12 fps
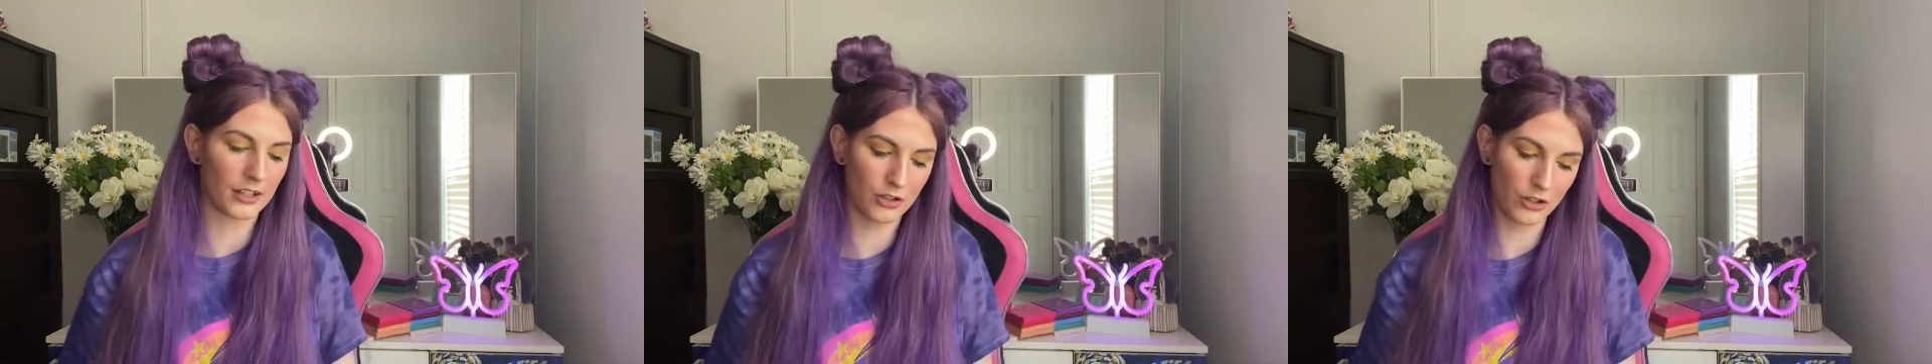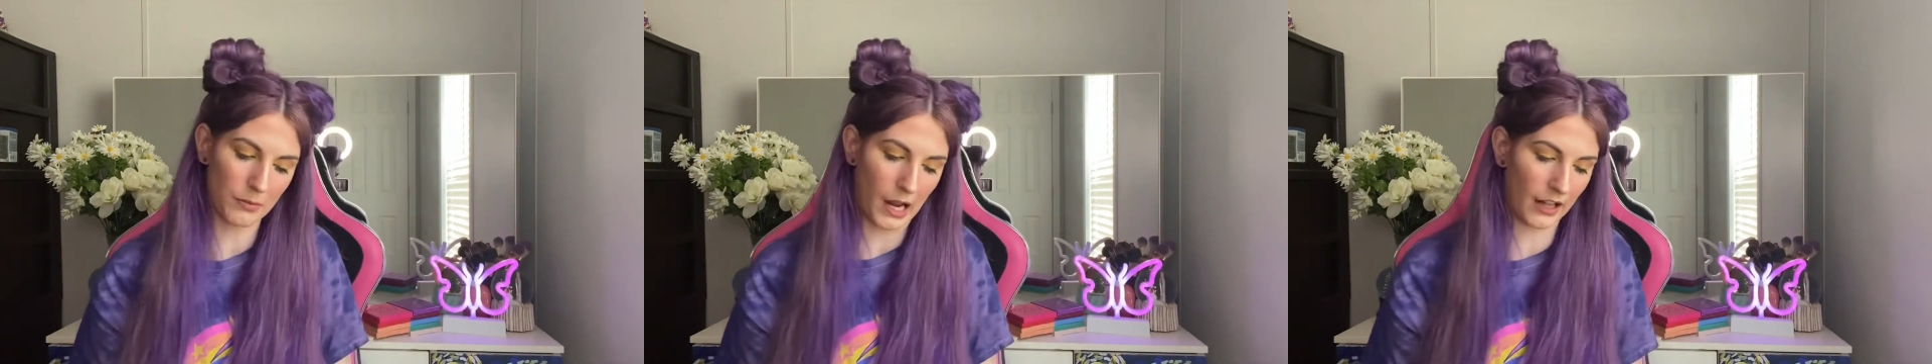
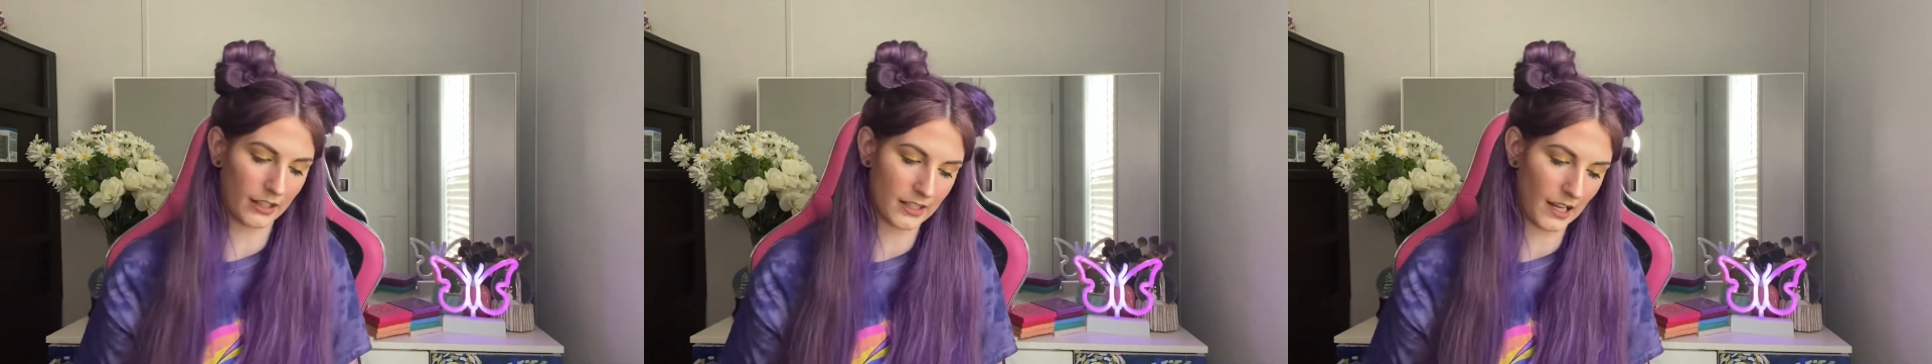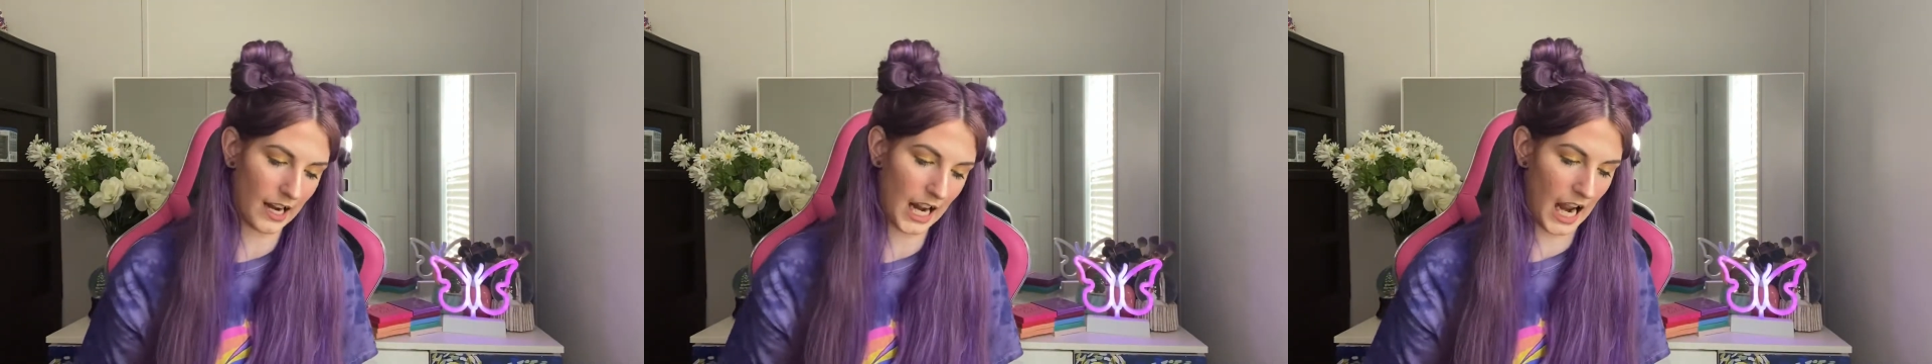two palettes
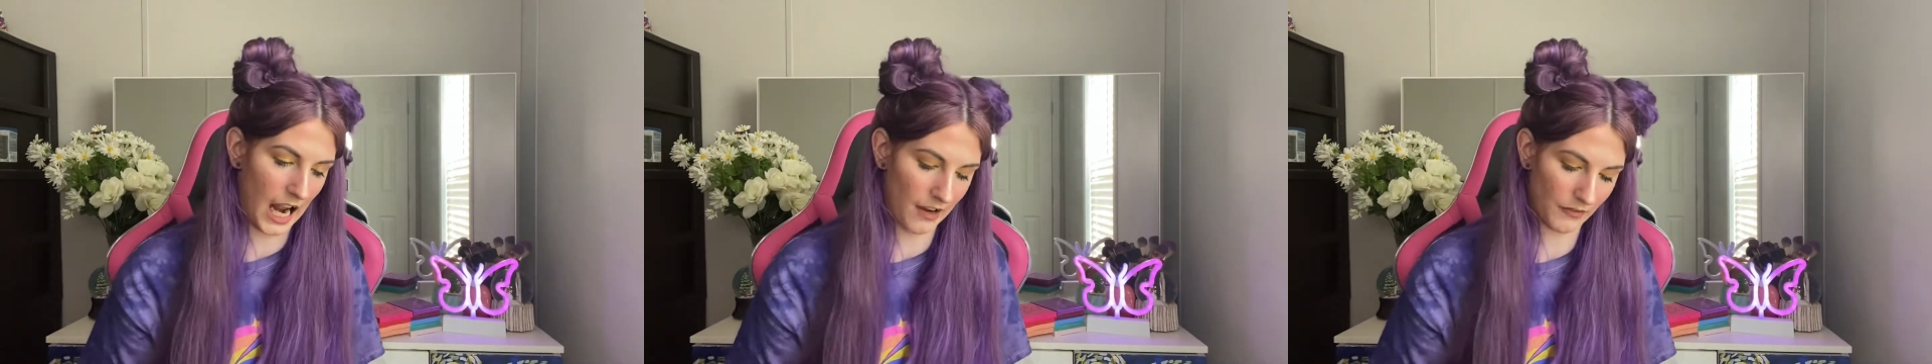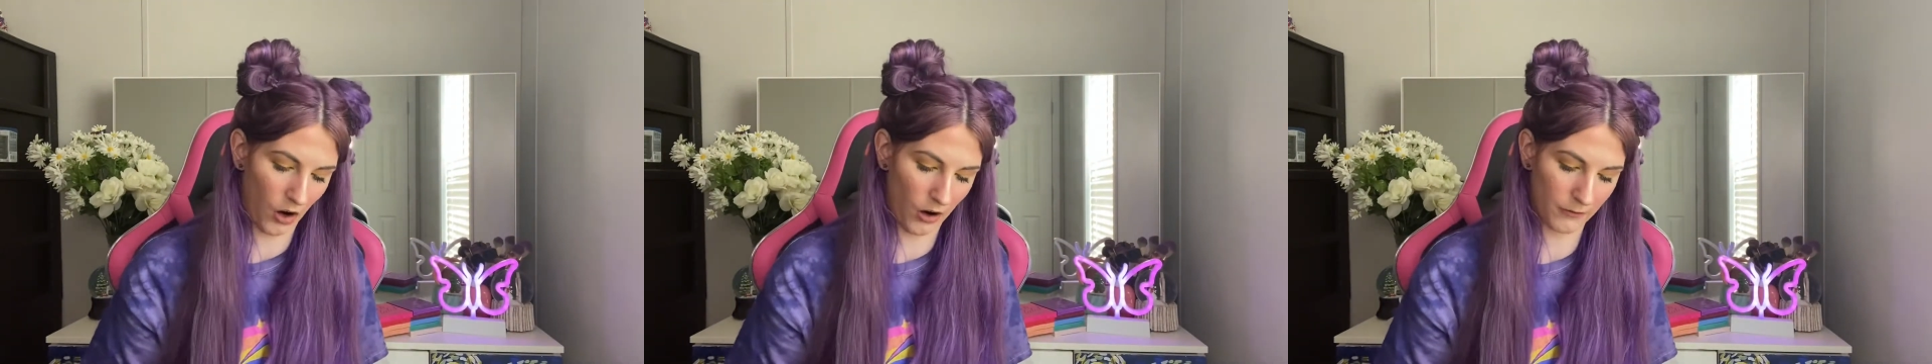I
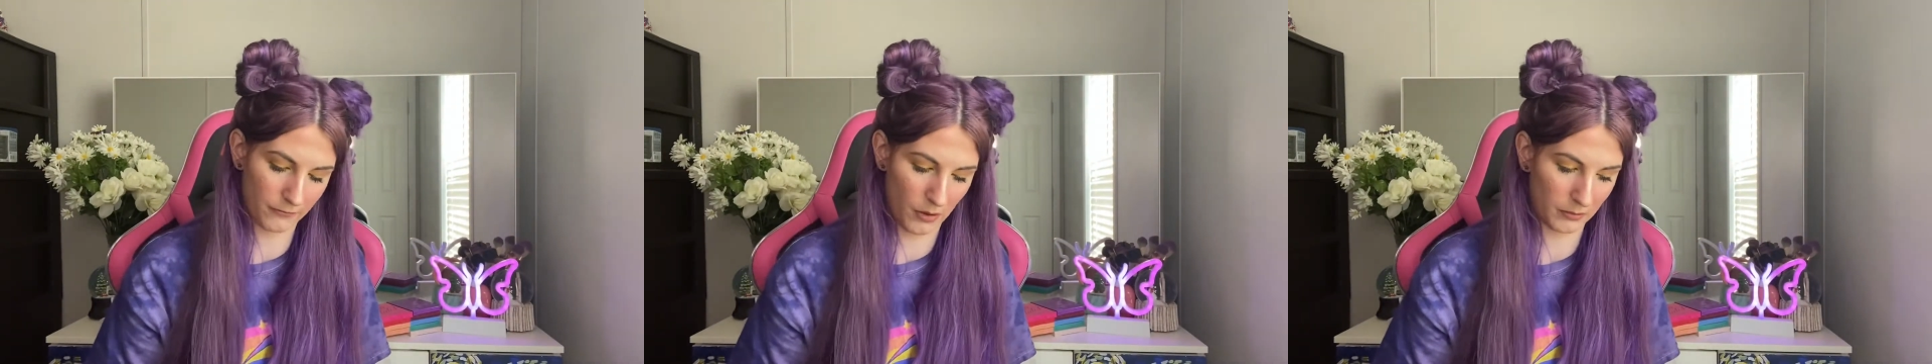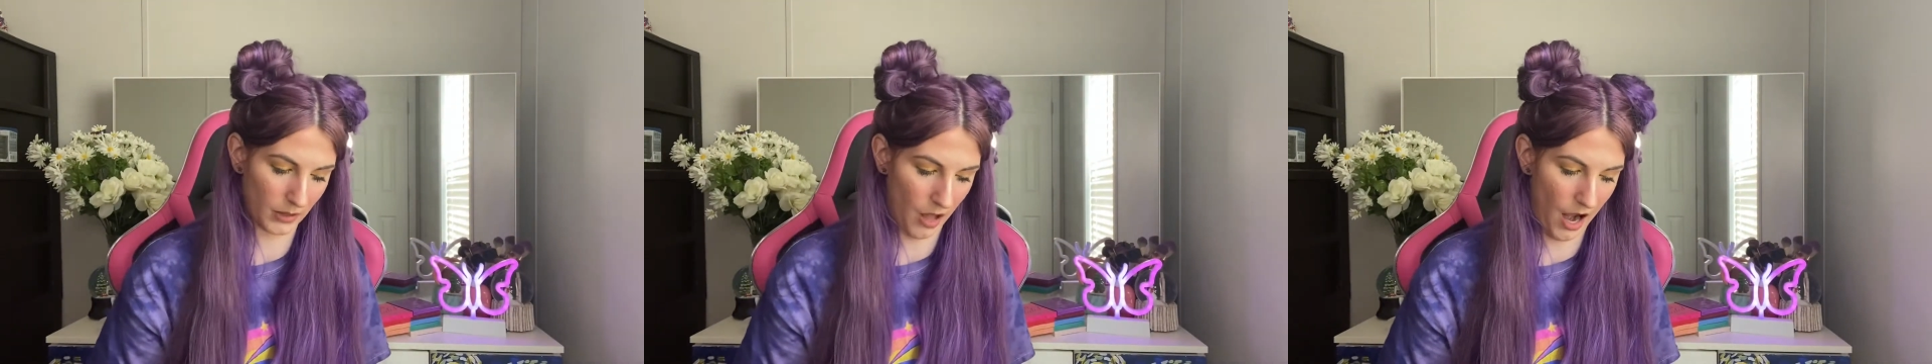have are
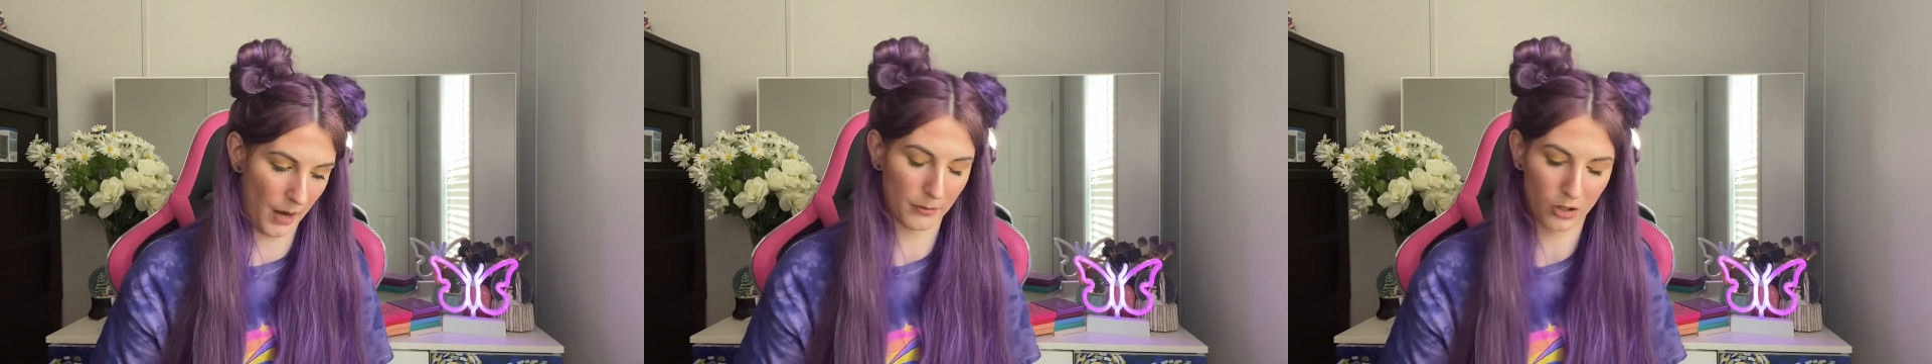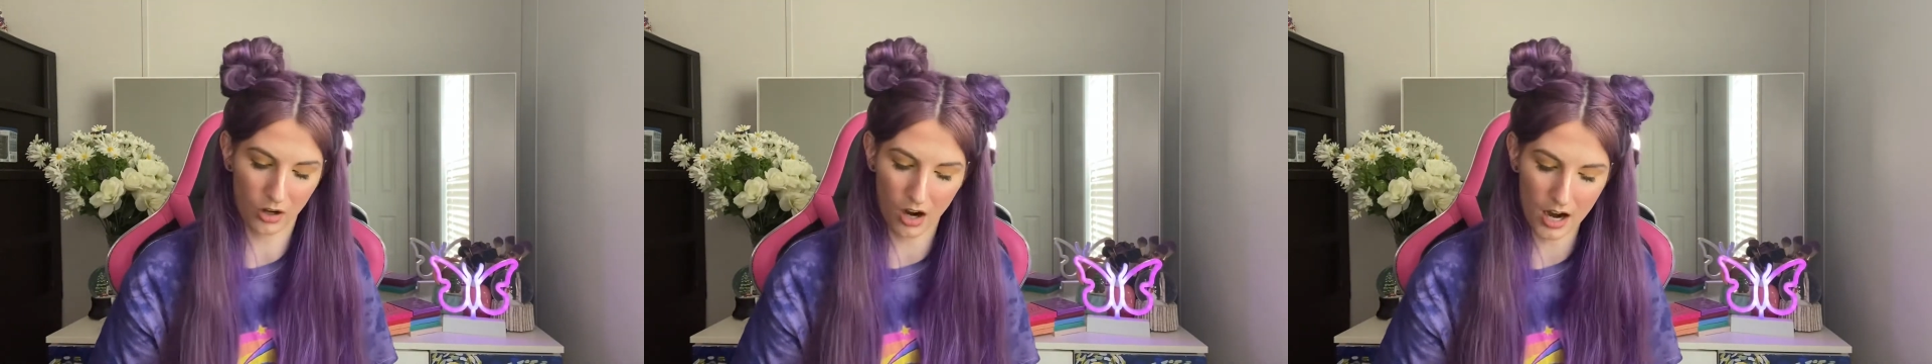from
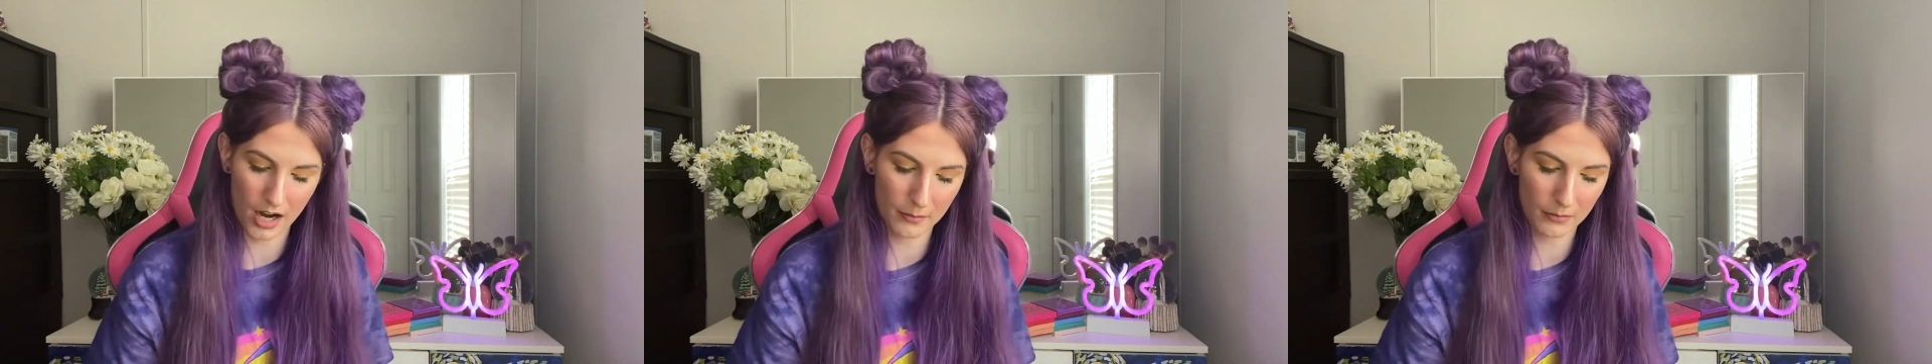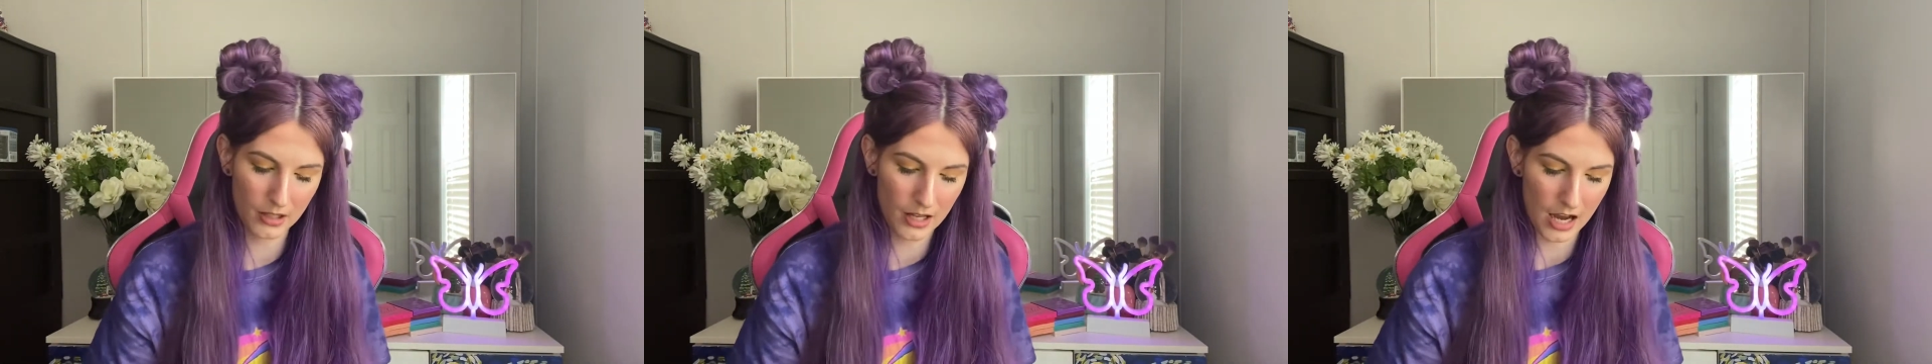Lime
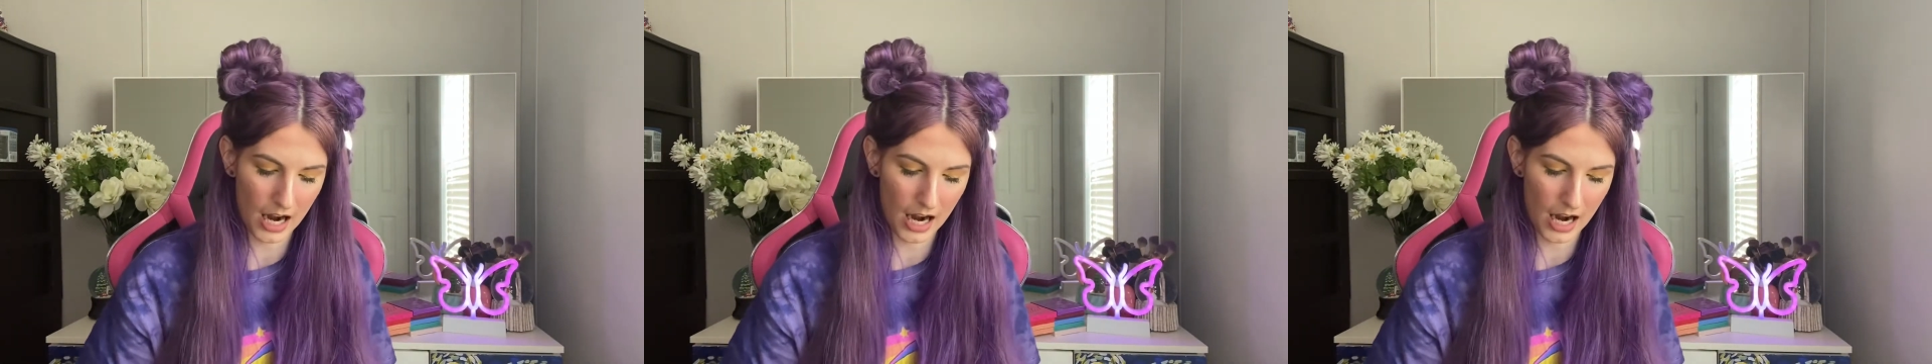Crime.